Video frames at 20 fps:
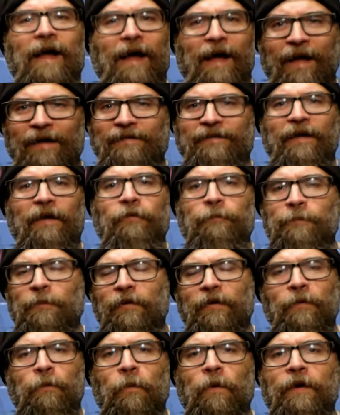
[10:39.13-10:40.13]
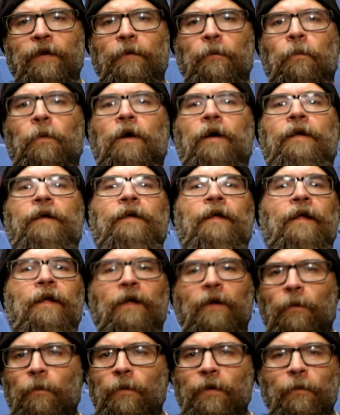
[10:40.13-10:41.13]
I desperately wanted one.
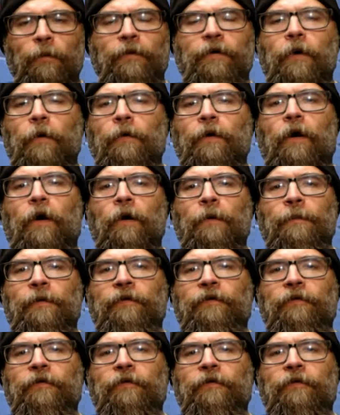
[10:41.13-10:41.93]
We would go to Army